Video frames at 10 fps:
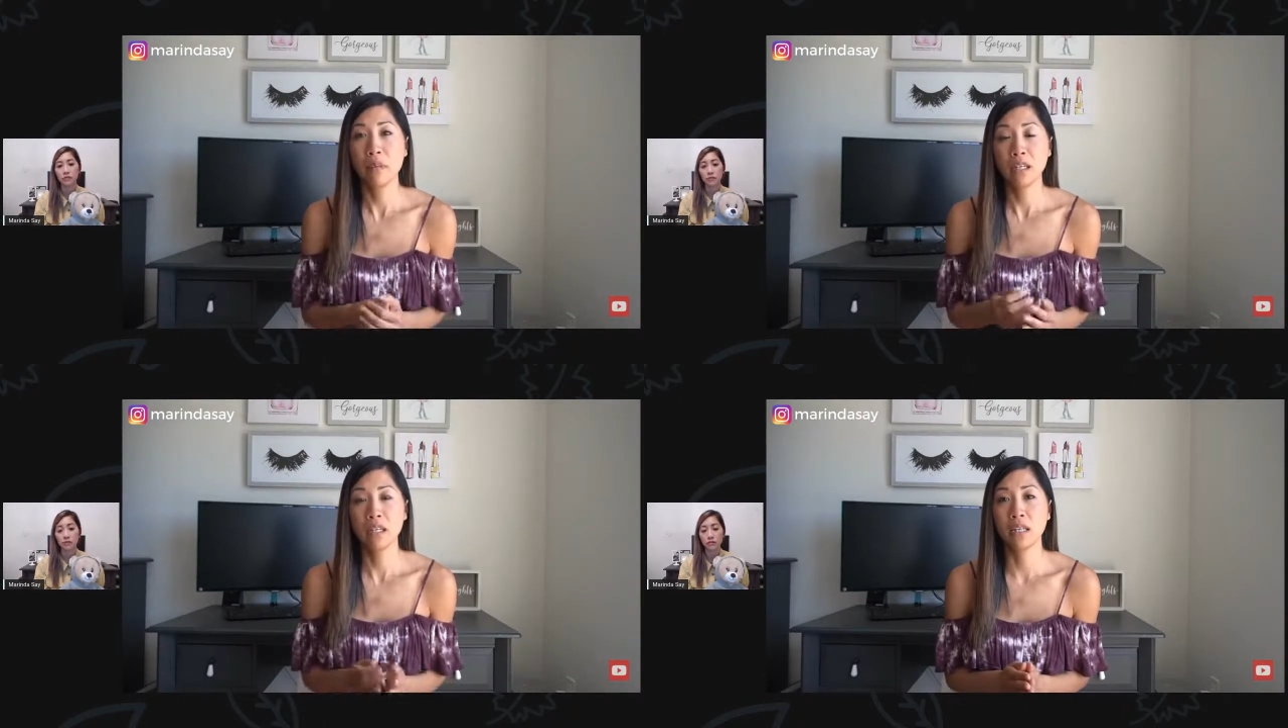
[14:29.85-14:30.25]

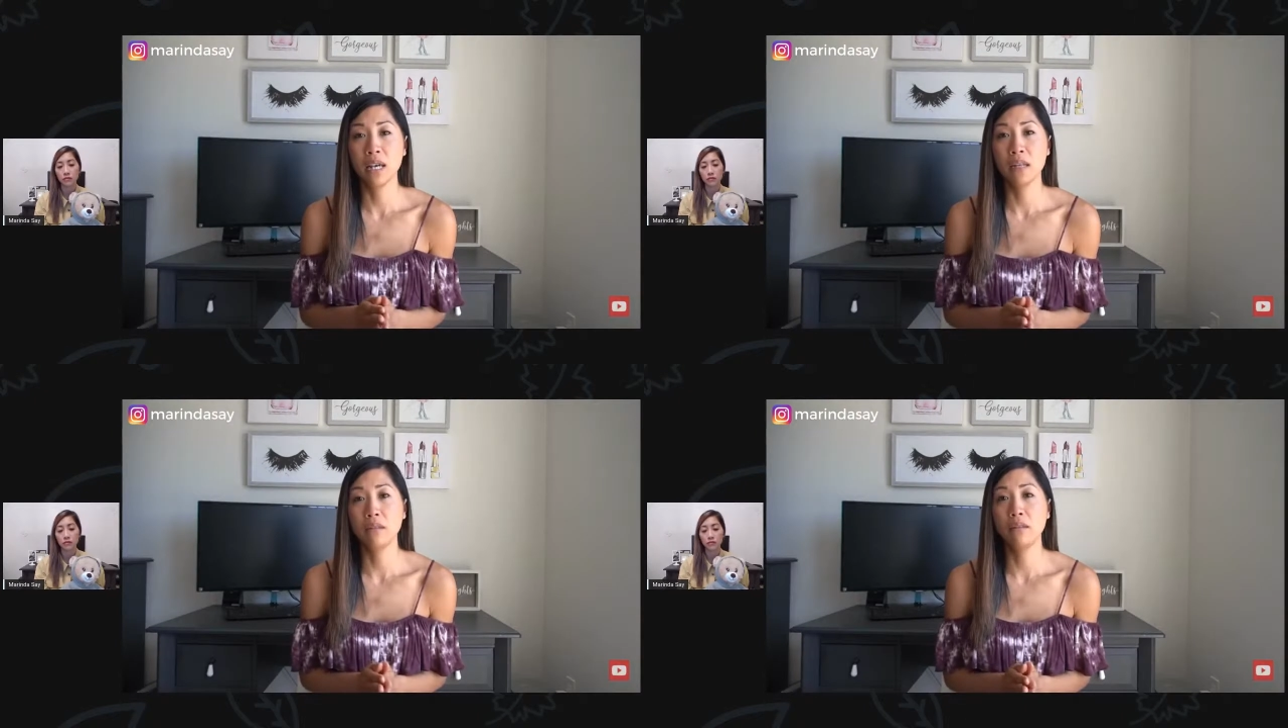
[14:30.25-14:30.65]
I'm
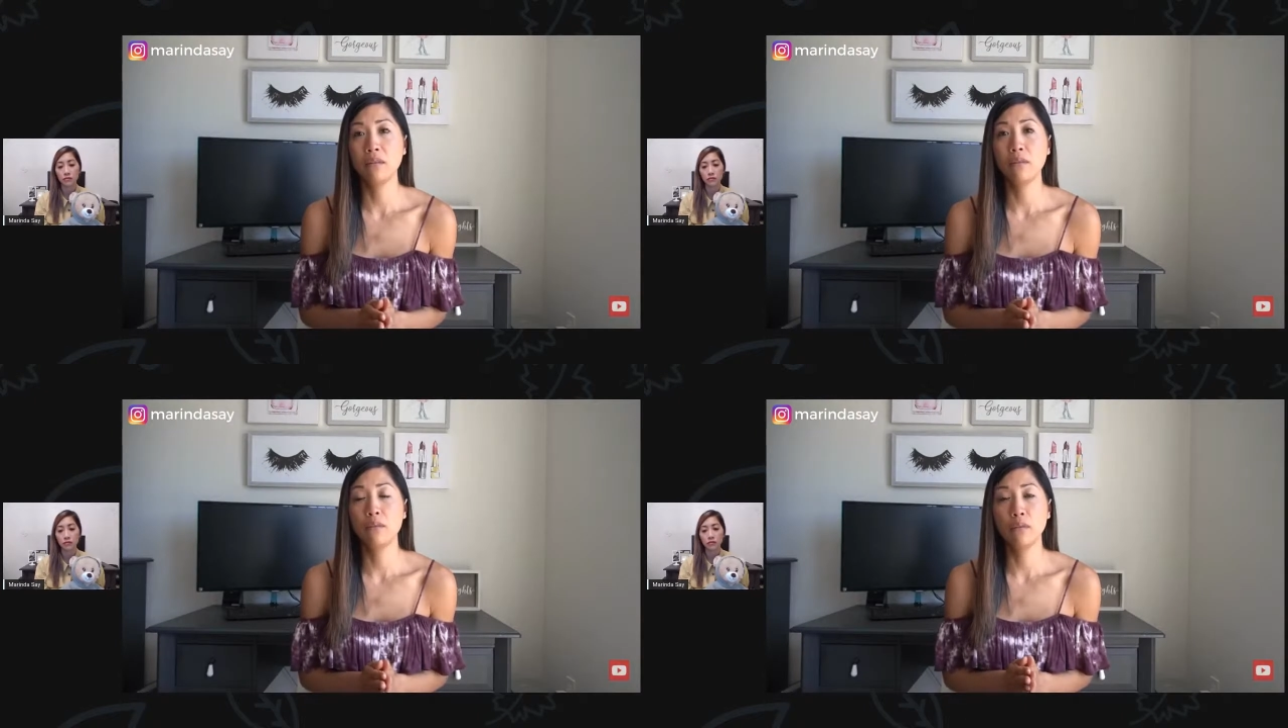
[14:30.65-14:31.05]
gonna get
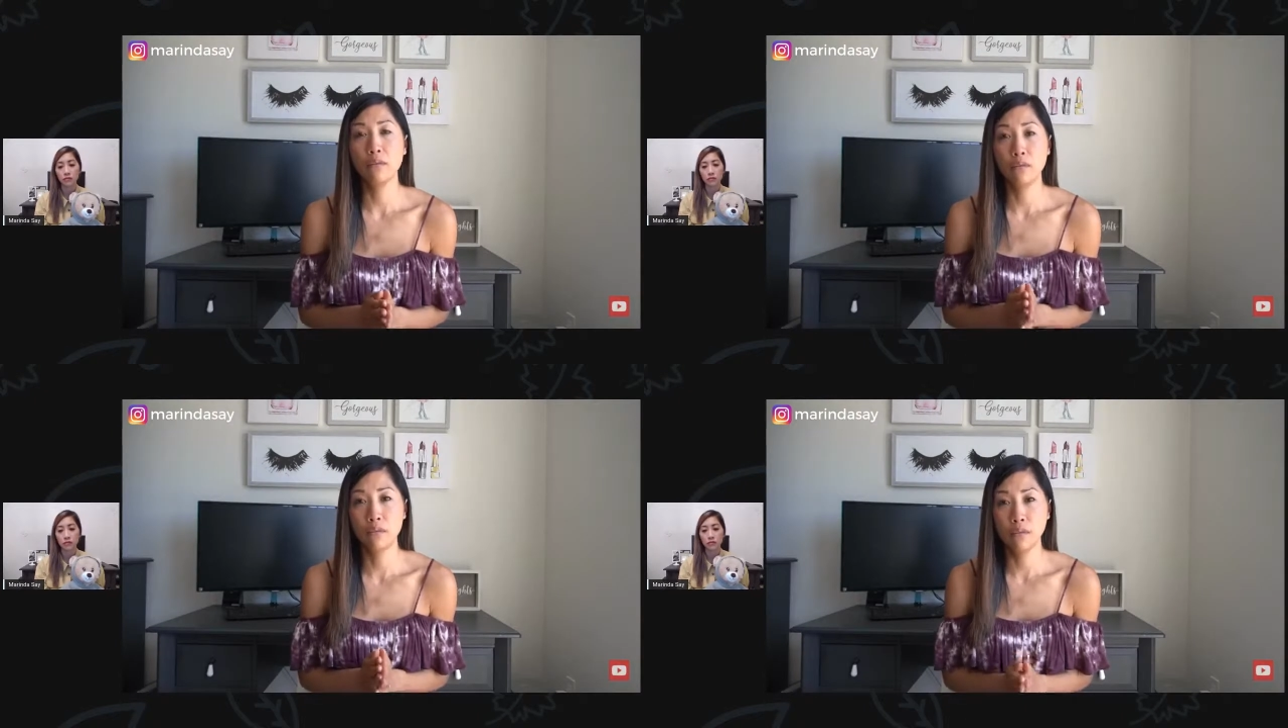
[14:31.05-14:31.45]

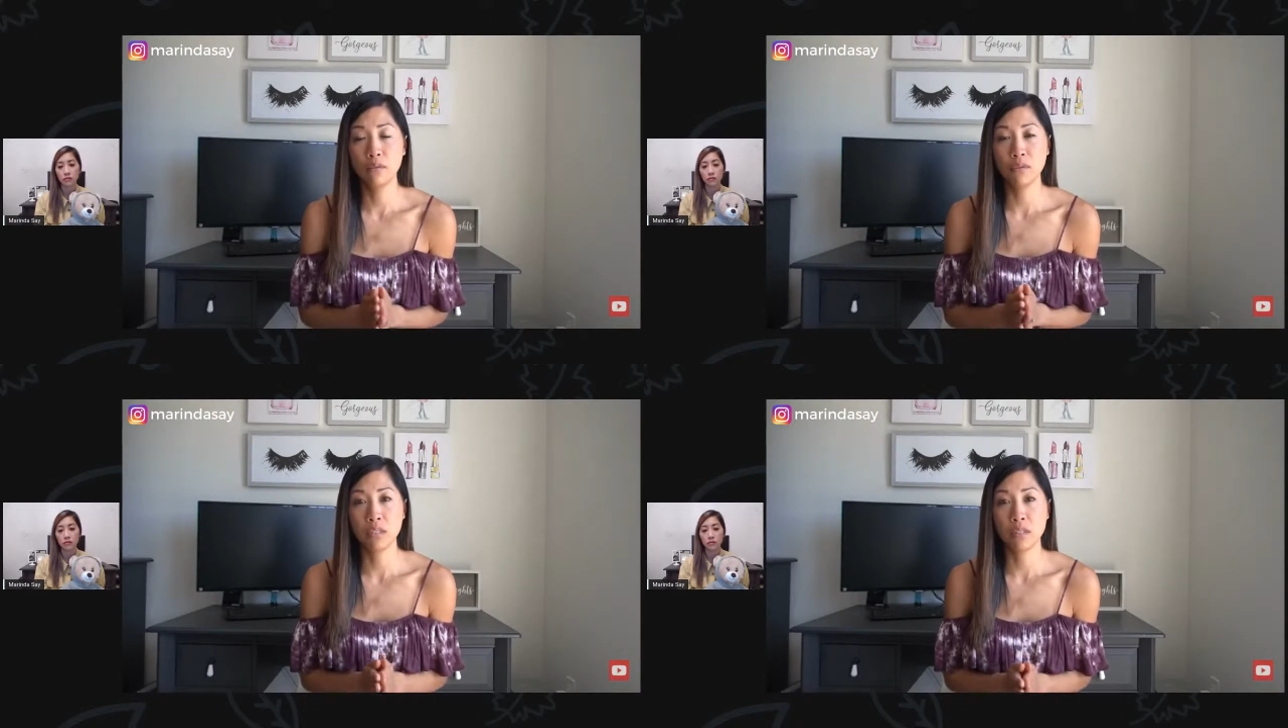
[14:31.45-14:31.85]

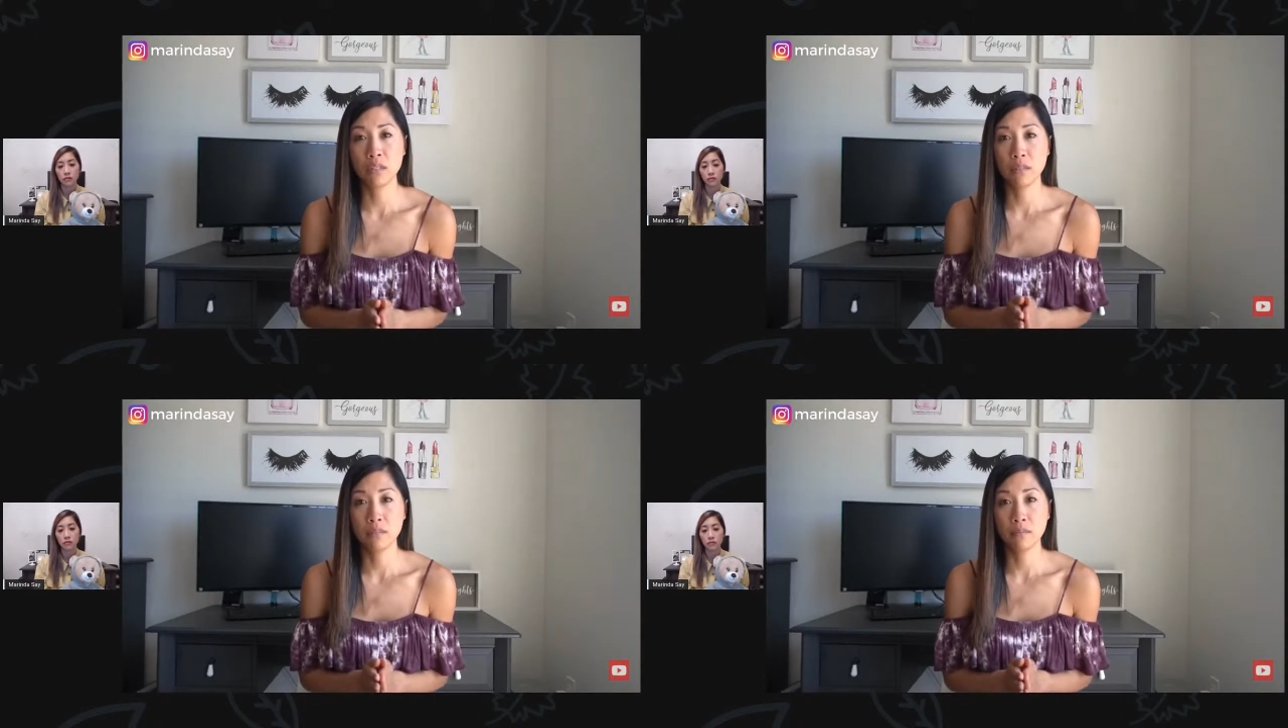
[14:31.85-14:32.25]
through
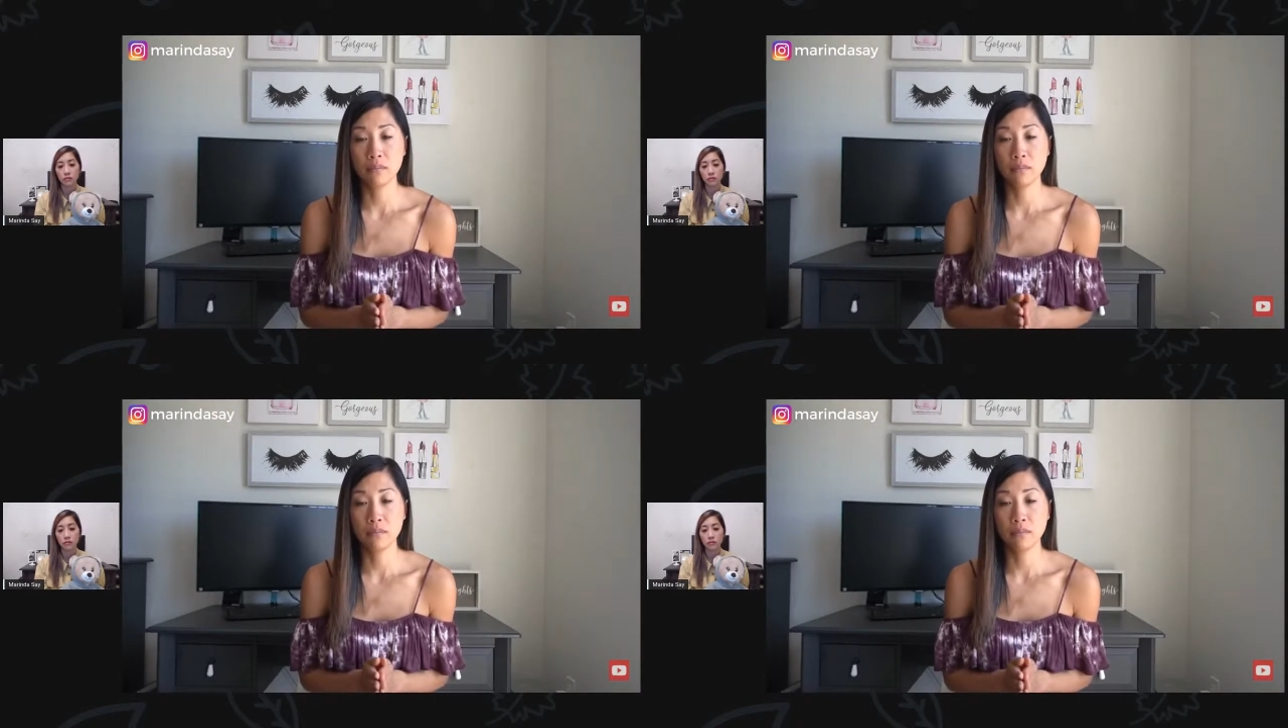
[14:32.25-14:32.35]
this,